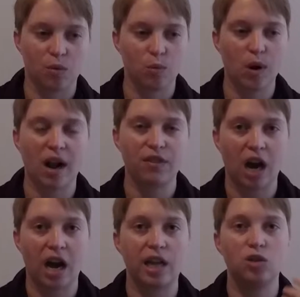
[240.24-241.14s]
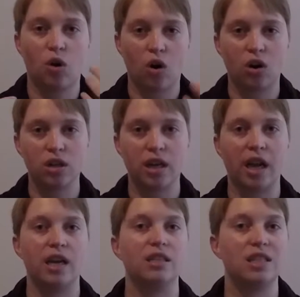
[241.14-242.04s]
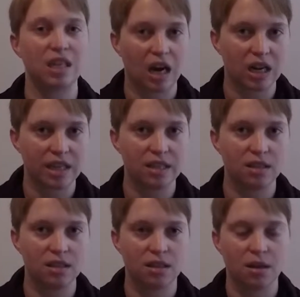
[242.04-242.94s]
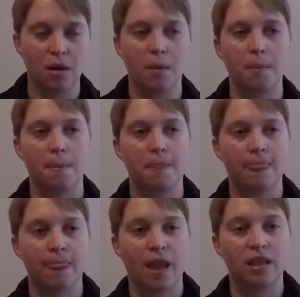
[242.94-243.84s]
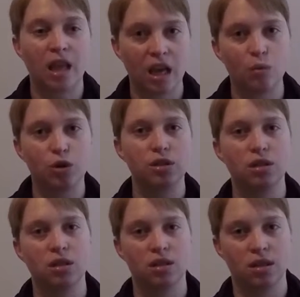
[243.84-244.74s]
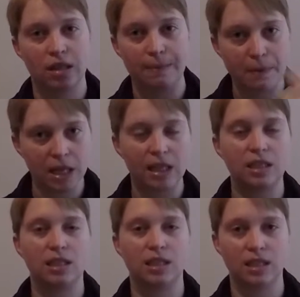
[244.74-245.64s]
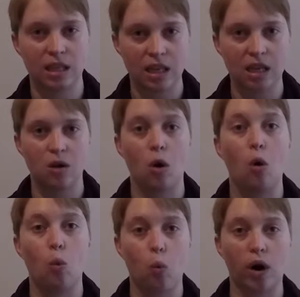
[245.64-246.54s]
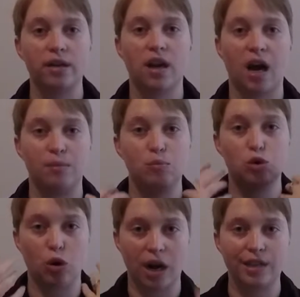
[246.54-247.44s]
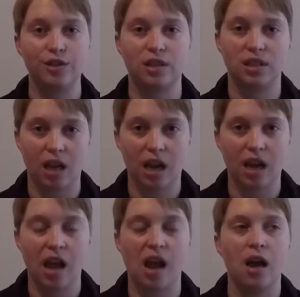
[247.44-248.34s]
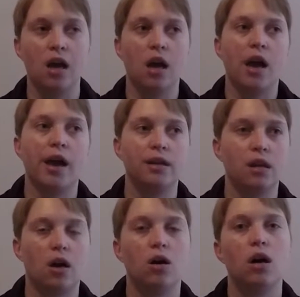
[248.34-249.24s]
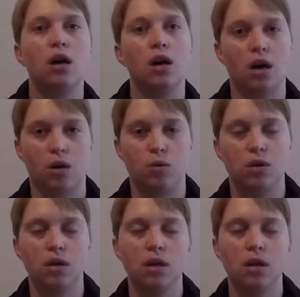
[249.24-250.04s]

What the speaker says: Whenever I talk and sign, they would immediately see what I'm trying to say and go, oh,